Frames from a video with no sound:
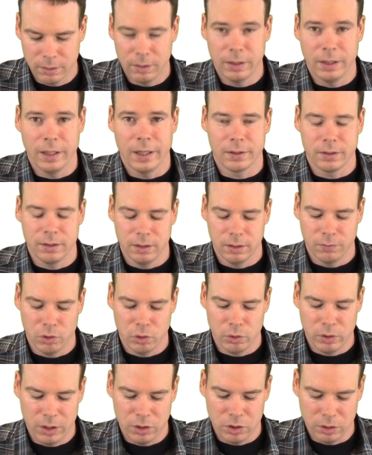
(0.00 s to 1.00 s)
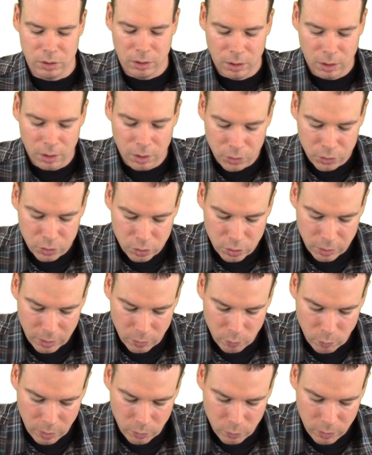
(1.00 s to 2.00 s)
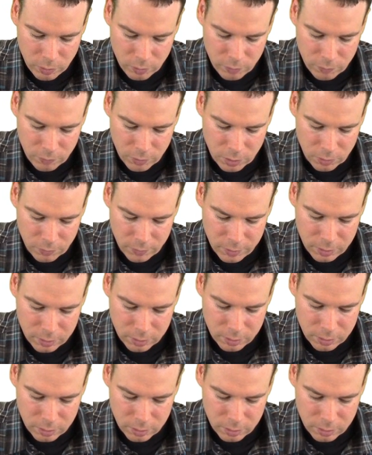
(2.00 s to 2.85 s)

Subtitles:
the axis of rotation, so that when we revolve it,